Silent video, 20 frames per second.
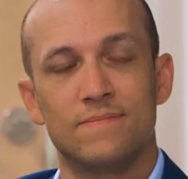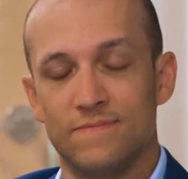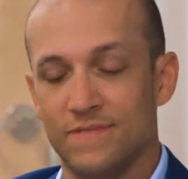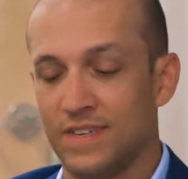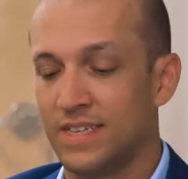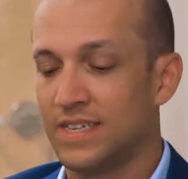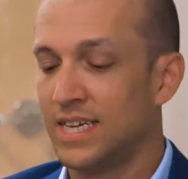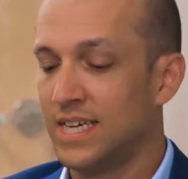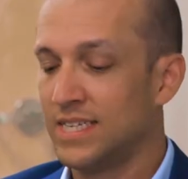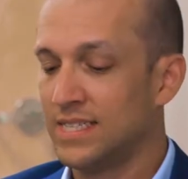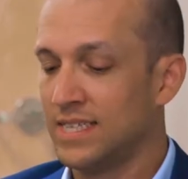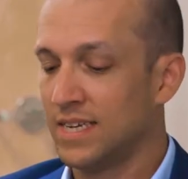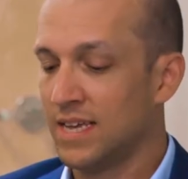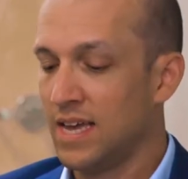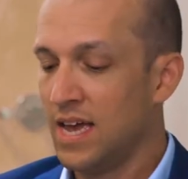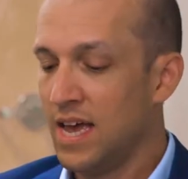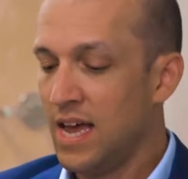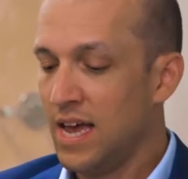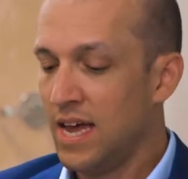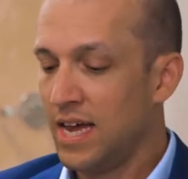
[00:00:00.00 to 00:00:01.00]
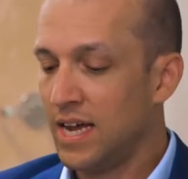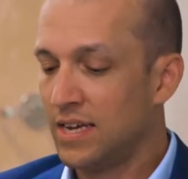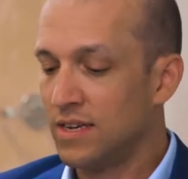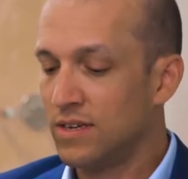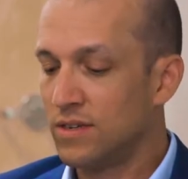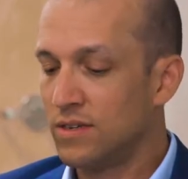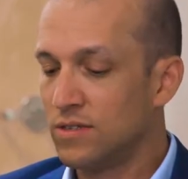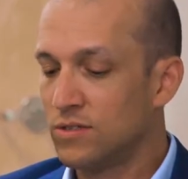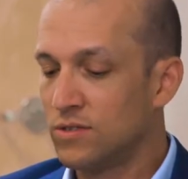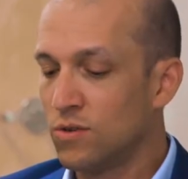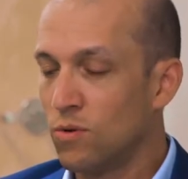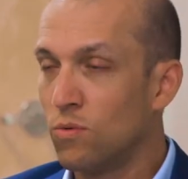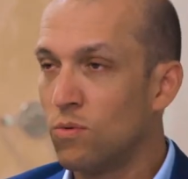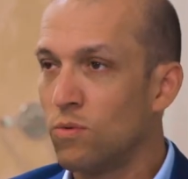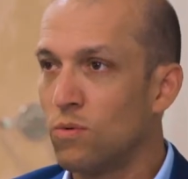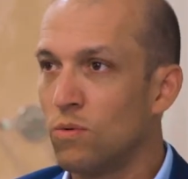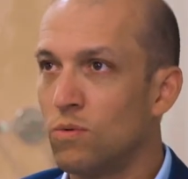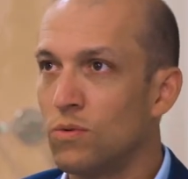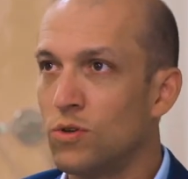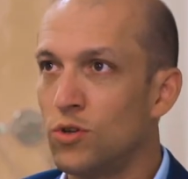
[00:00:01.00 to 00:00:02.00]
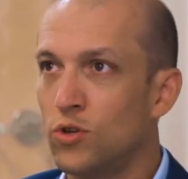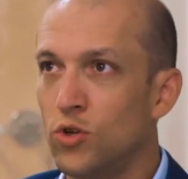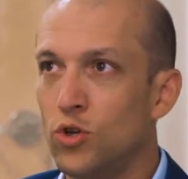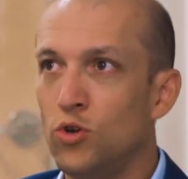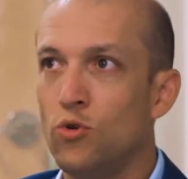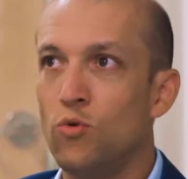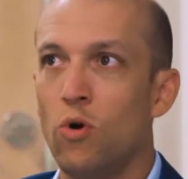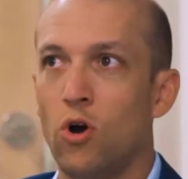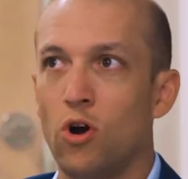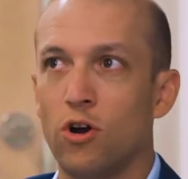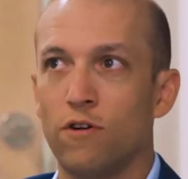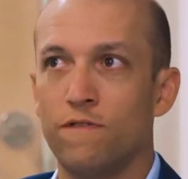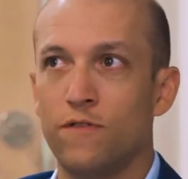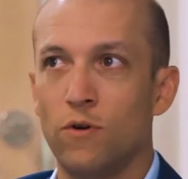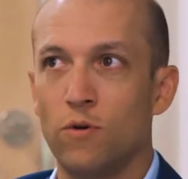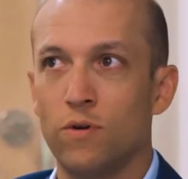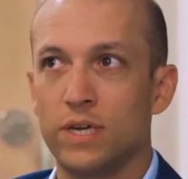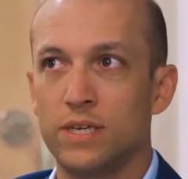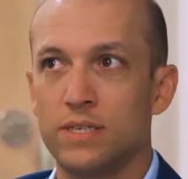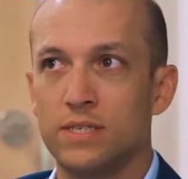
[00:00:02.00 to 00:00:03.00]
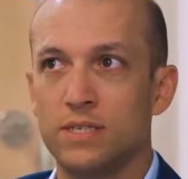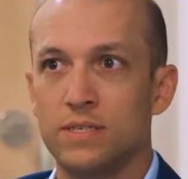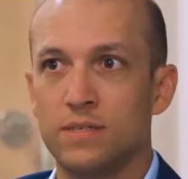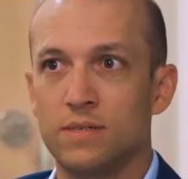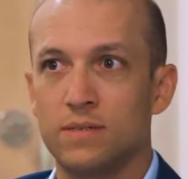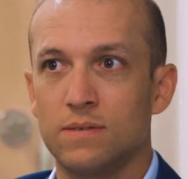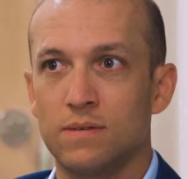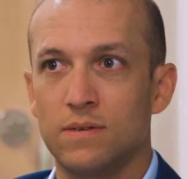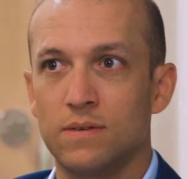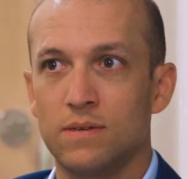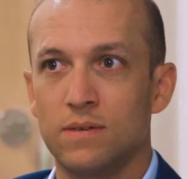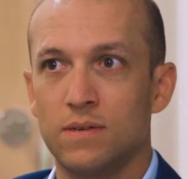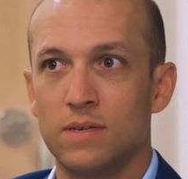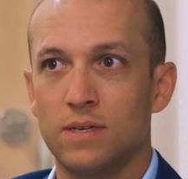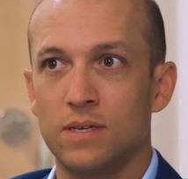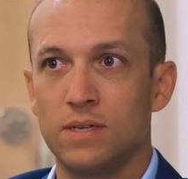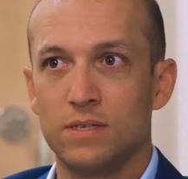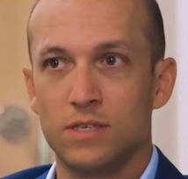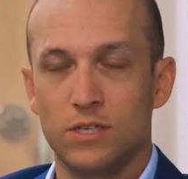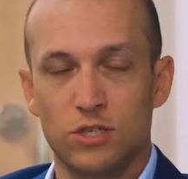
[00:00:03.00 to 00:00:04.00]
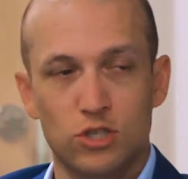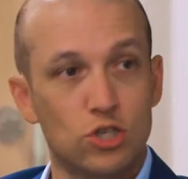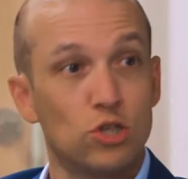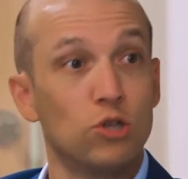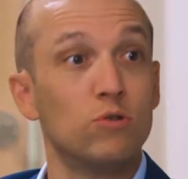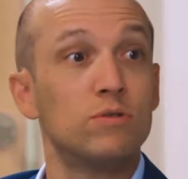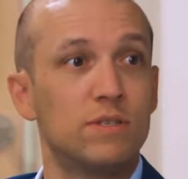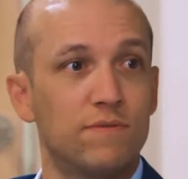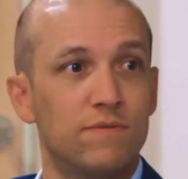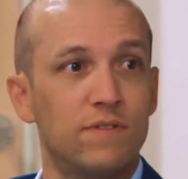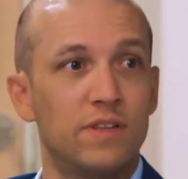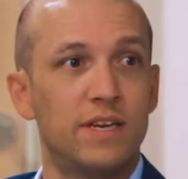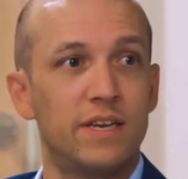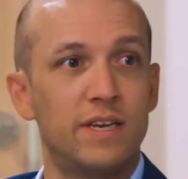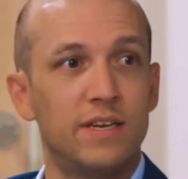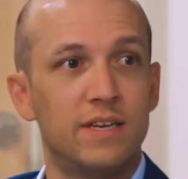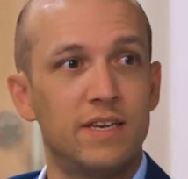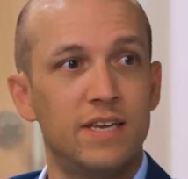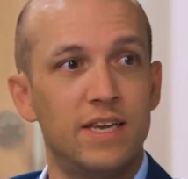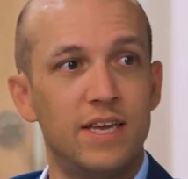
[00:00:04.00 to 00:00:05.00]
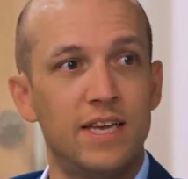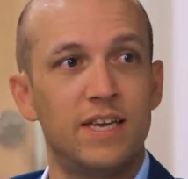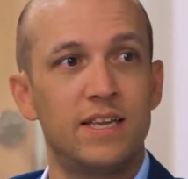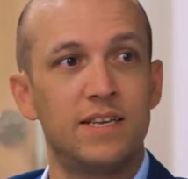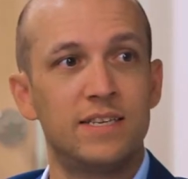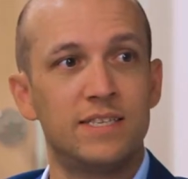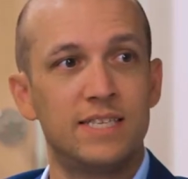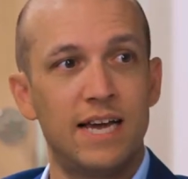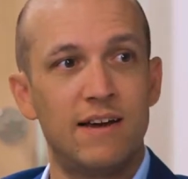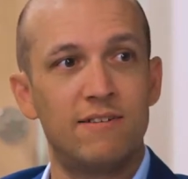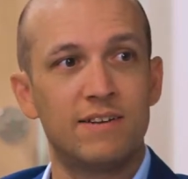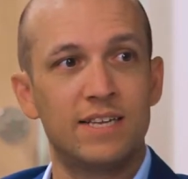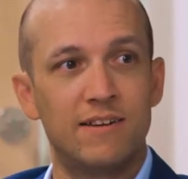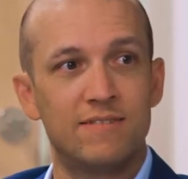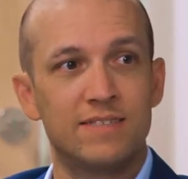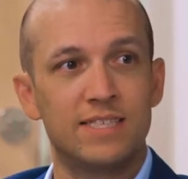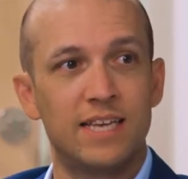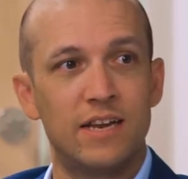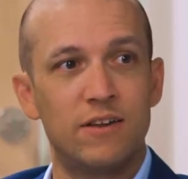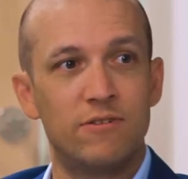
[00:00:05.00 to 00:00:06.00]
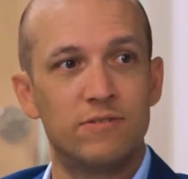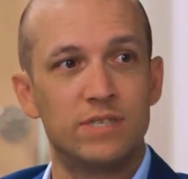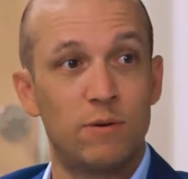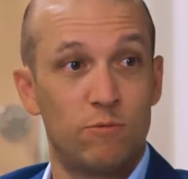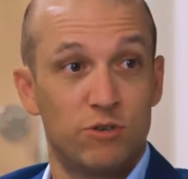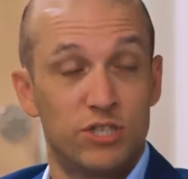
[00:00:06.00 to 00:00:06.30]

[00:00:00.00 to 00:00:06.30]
Fantastic. And so you are focused exclusively in downtown San Jose.